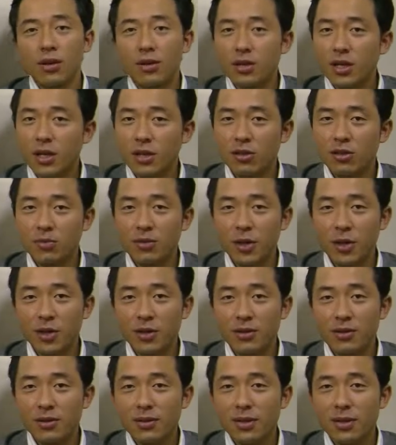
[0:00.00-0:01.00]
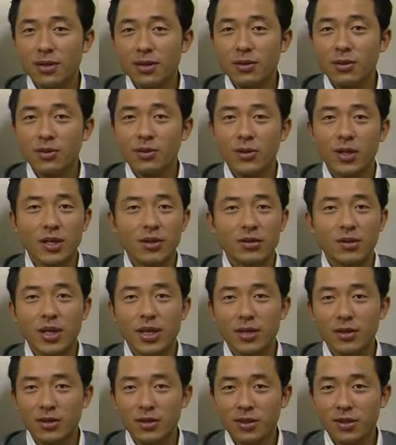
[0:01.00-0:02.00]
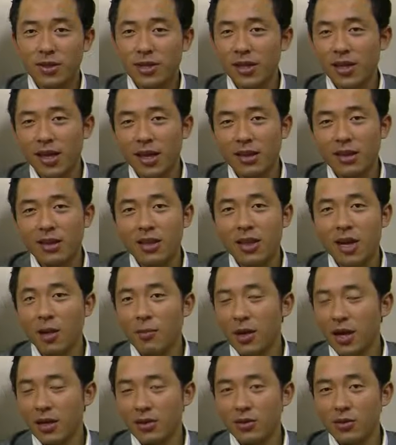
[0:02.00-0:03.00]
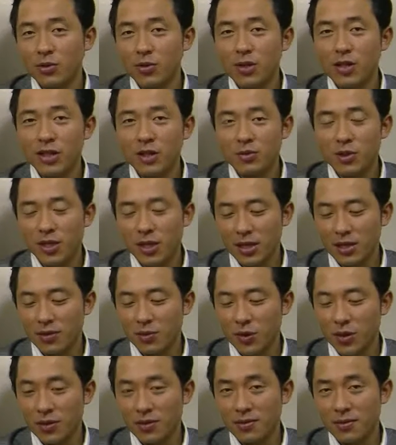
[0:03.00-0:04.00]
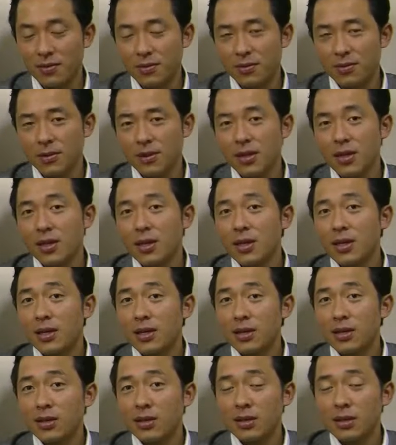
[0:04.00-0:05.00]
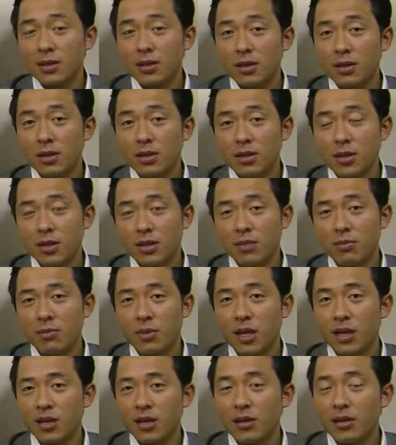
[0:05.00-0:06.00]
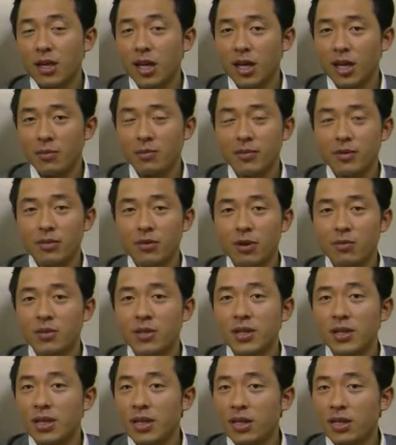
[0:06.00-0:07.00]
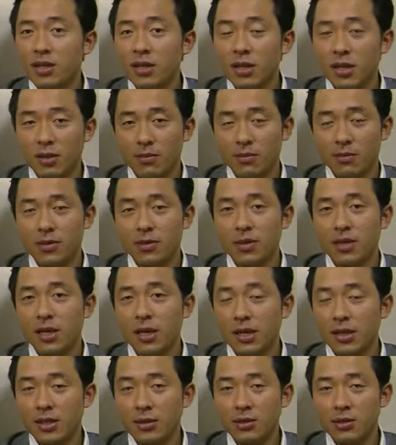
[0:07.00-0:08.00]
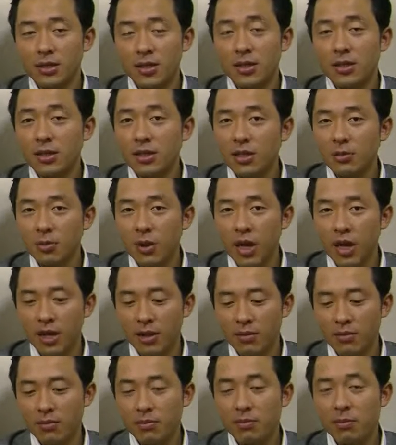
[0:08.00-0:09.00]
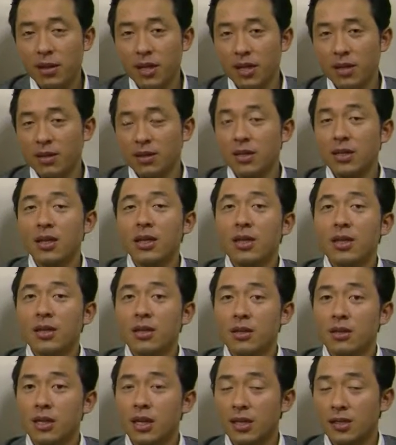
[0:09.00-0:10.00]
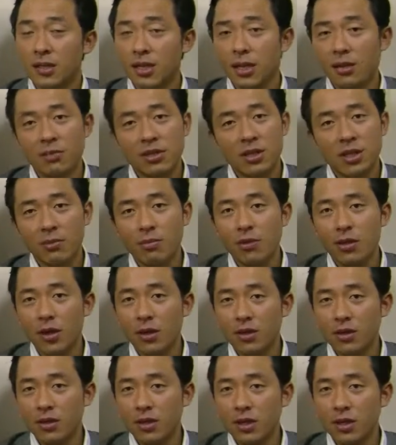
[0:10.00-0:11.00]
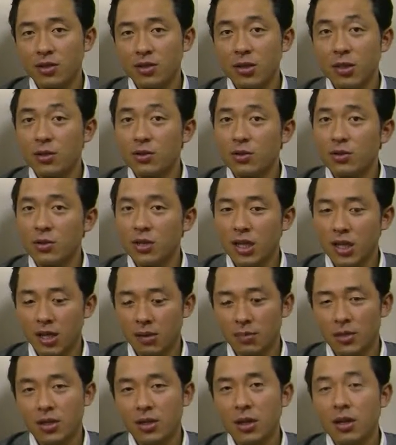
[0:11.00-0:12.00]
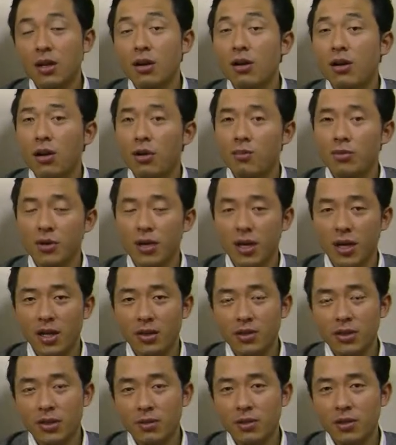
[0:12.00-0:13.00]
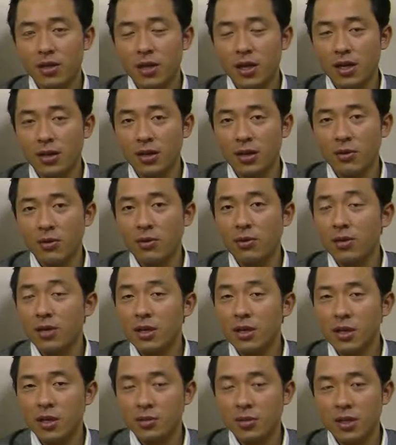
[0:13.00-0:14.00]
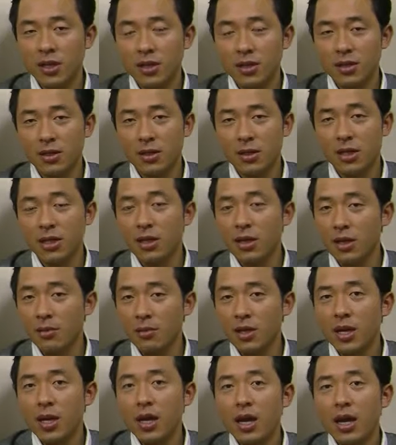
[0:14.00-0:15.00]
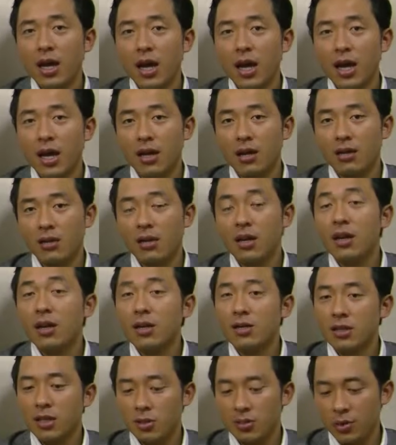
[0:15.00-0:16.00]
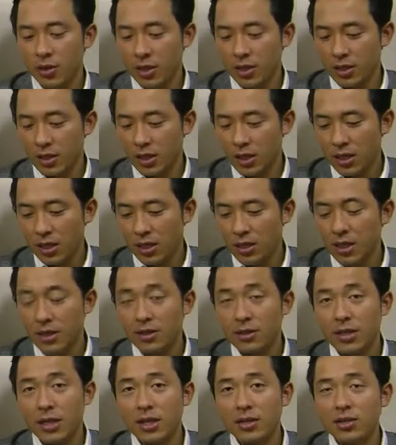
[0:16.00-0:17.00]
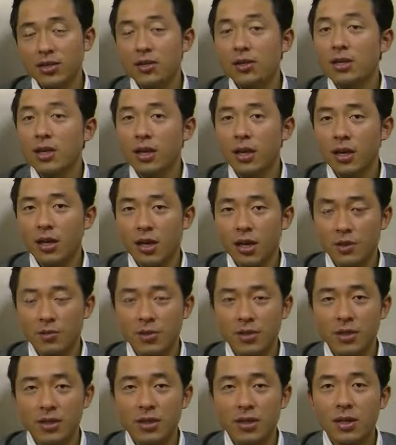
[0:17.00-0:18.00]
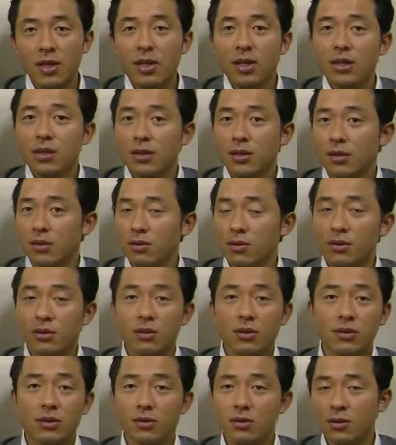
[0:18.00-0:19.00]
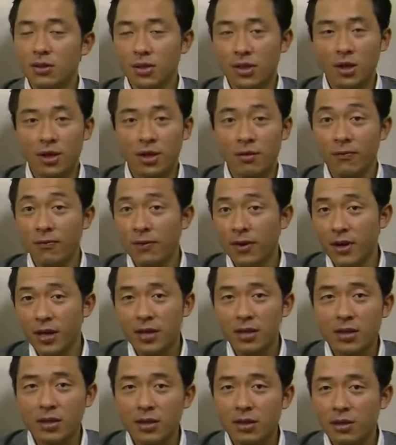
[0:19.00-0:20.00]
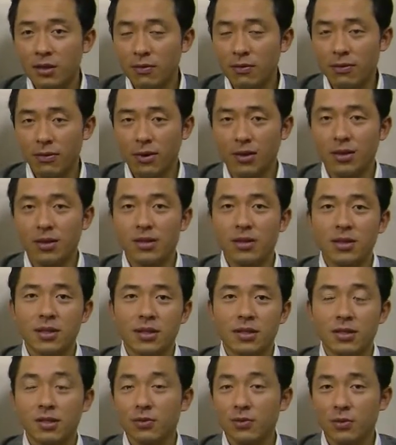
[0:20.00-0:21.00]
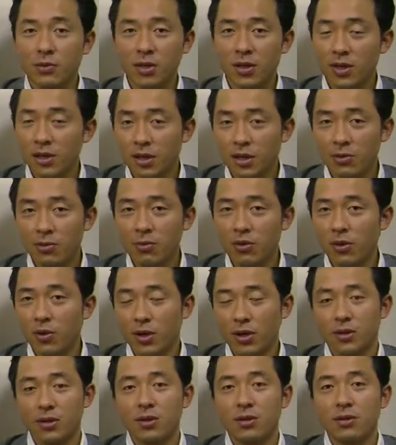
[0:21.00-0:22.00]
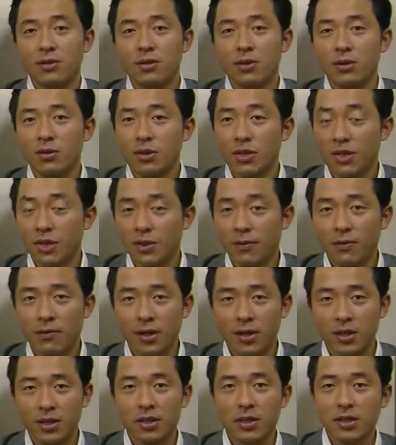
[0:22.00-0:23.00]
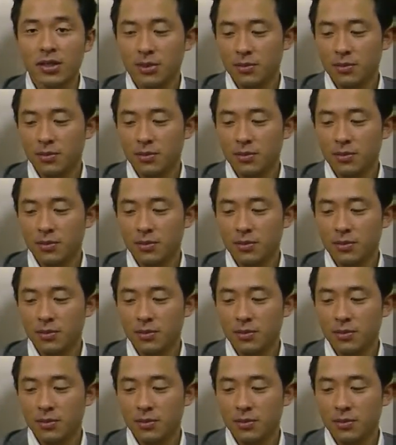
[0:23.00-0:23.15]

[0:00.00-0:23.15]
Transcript: morning, entrepreneurs. Today's lecture is again about your income tax returns. There's many types of the incomes categories in Japan, but that can be separated into the two types: comprehensive taxable income and separate taxation incomes. Those two are very different, and it's really important to know the difference.